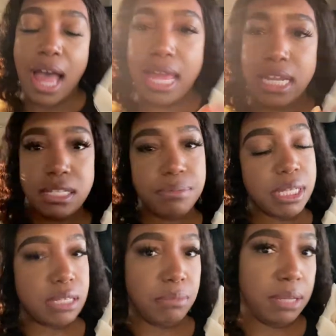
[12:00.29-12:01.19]
I need to put
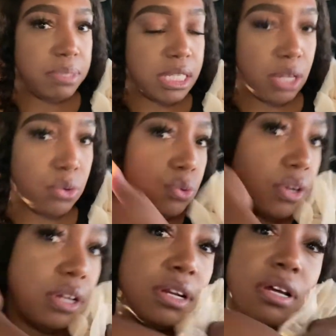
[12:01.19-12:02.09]
some lipstick
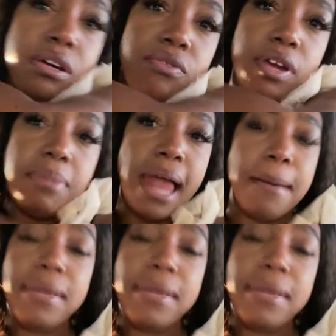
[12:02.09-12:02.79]
on, reapply.